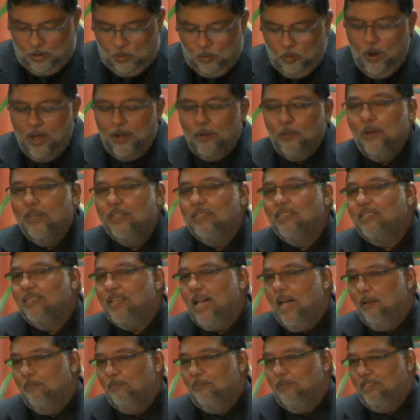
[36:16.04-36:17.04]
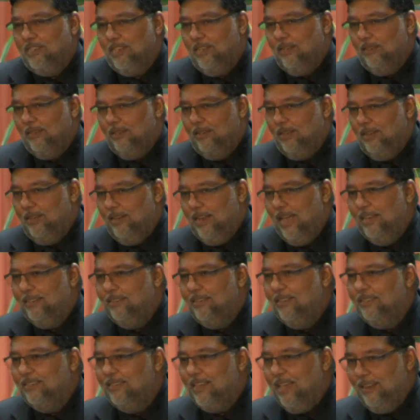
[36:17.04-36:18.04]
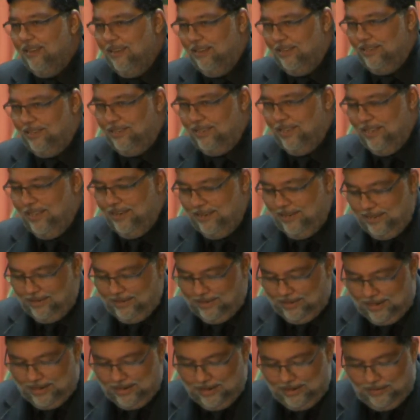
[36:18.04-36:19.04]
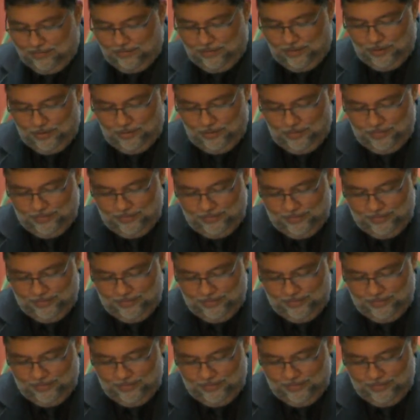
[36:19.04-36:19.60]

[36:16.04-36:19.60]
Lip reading: What would Samson like to tell us in this interview?